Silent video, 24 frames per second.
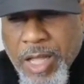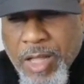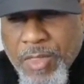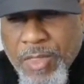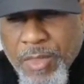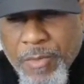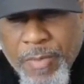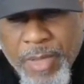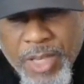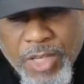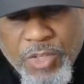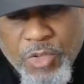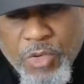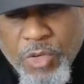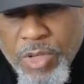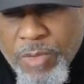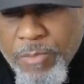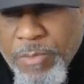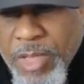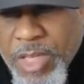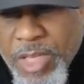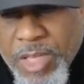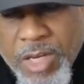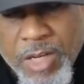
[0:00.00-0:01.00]
the best you can
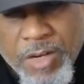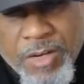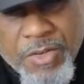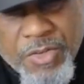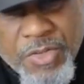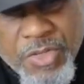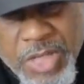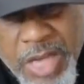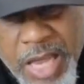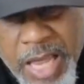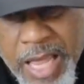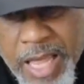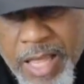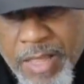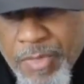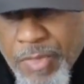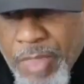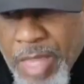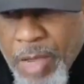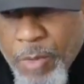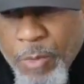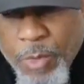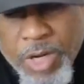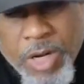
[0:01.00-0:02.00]
be and understand
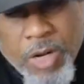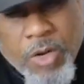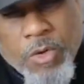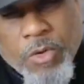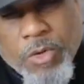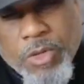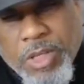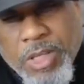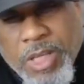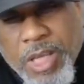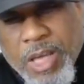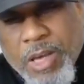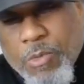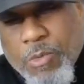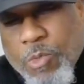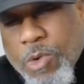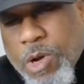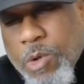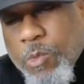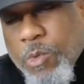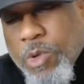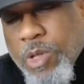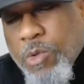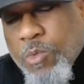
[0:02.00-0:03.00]
that we don't get what
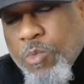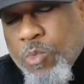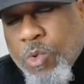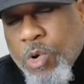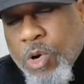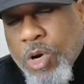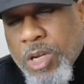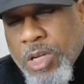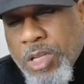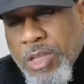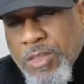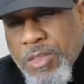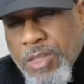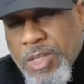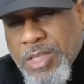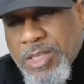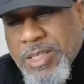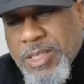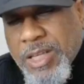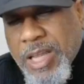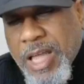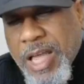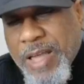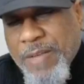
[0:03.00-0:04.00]
we want in
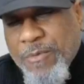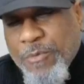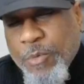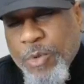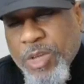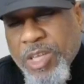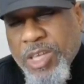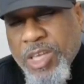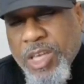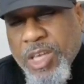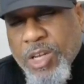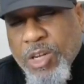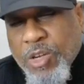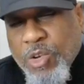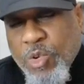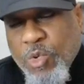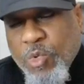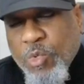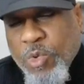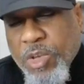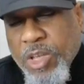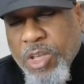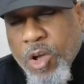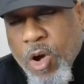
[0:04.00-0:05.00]
this life. We get who
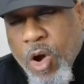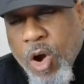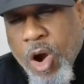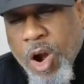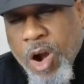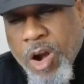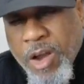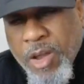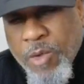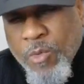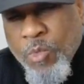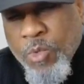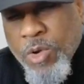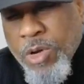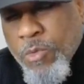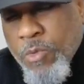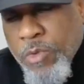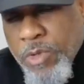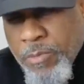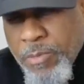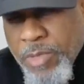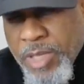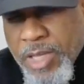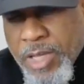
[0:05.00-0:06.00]
we are and what
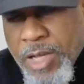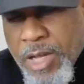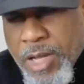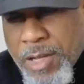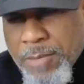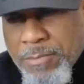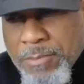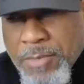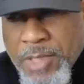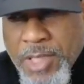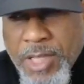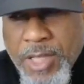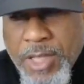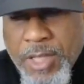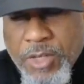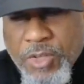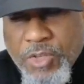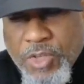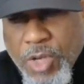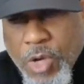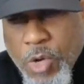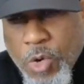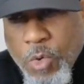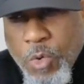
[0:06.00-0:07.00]
we become.
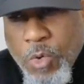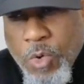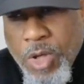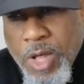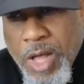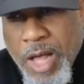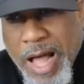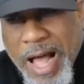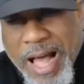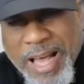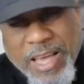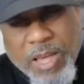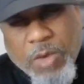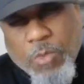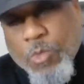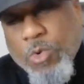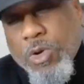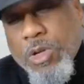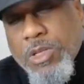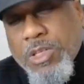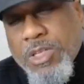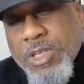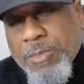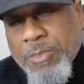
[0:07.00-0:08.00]
So I can
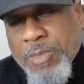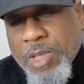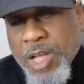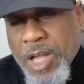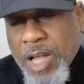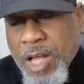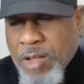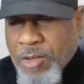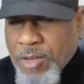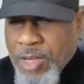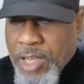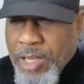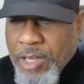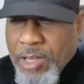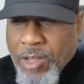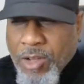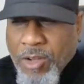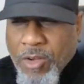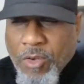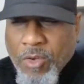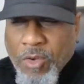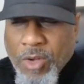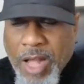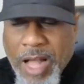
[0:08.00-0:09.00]
want something all day
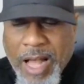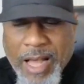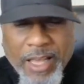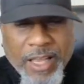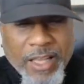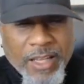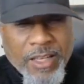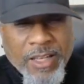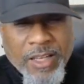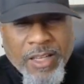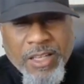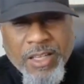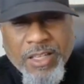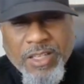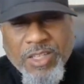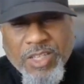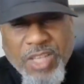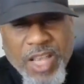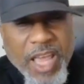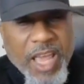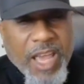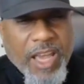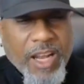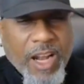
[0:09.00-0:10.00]
long. I can
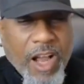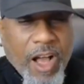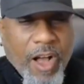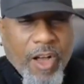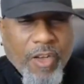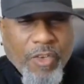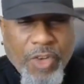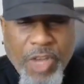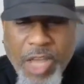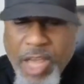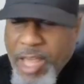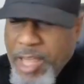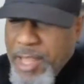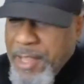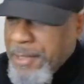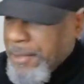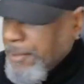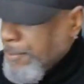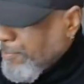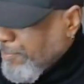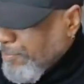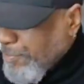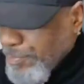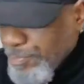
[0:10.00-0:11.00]
say it all day.
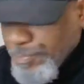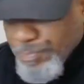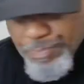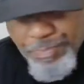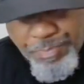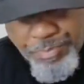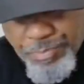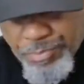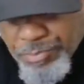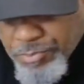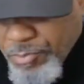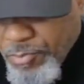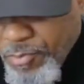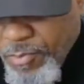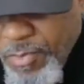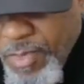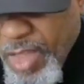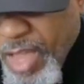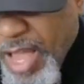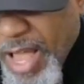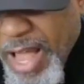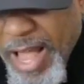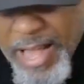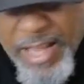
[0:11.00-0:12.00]

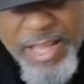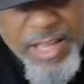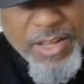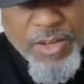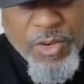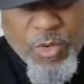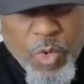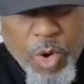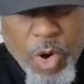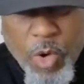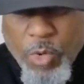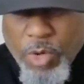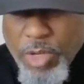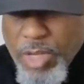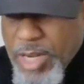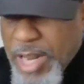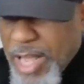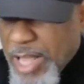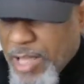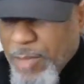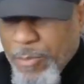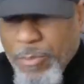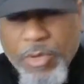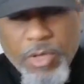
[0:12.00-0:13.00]
I can quote it. I
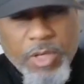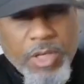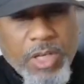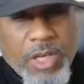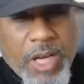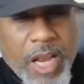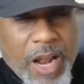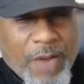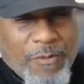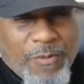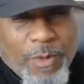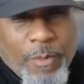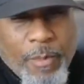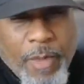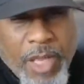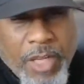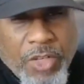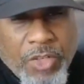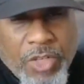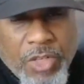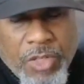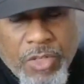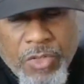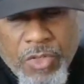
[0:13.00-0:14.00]
can put it in
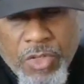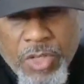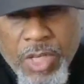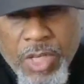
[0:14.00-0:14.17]
affirmations.